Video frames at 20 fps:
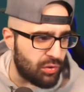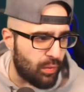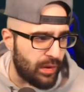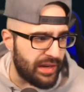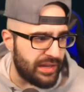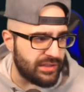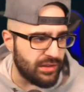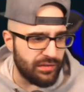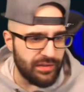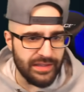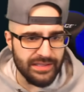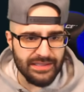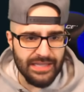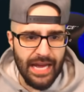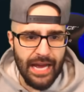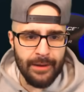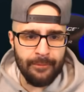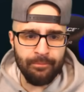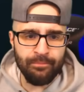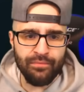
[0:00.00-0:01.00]
Matuidi's on this
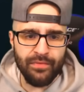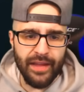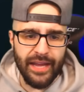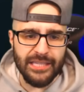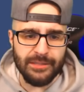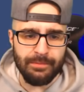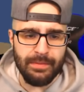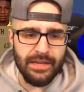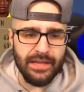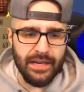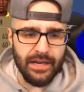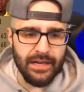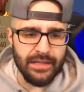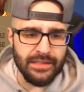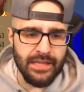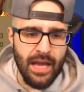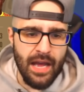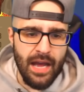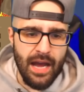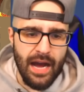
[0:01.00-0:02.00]
side is
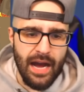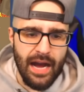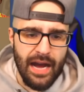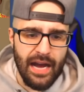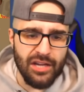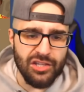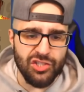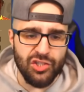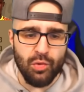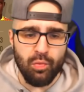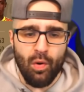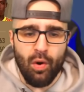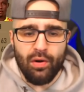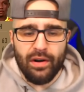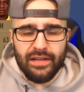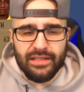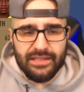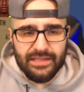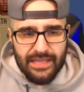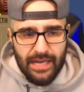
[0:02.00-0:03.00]
because uh,
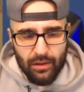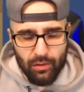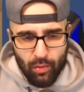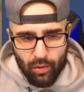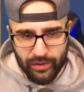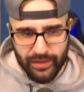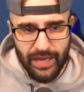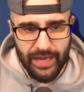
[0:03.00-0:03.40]
João Cancelo,